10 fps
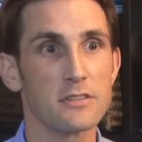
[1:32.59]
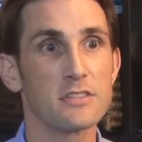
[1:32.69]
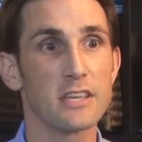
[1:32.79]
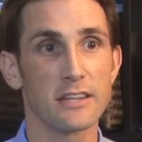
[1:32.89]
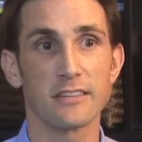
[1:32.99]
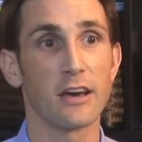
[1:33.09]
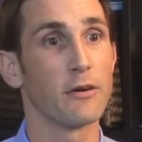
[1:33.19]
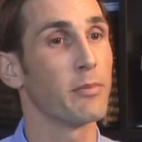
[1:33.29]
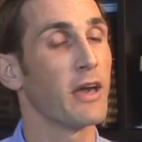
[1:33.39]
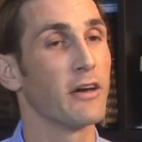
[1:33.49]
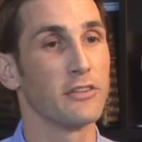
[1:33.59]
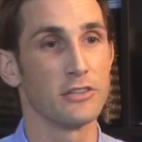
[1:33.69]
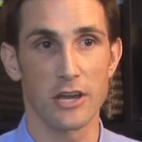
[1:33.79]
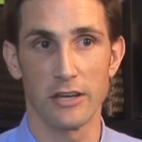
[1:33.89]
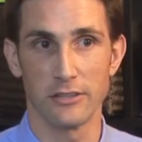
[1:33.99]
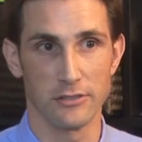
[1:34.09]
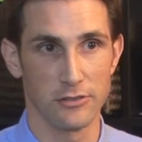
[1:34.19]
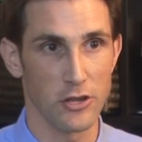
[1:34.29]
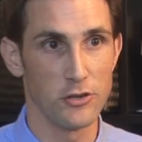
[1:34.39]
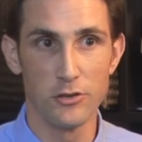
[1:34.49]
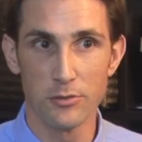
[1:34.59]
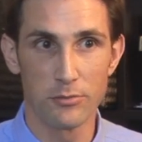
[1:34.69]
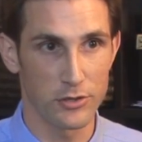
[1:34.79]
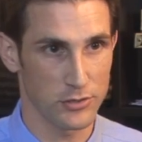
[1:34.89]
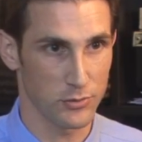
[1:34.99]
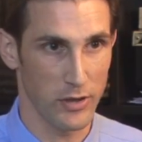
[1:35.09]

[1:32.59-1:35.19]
Sid has helped Healthy Child in numerous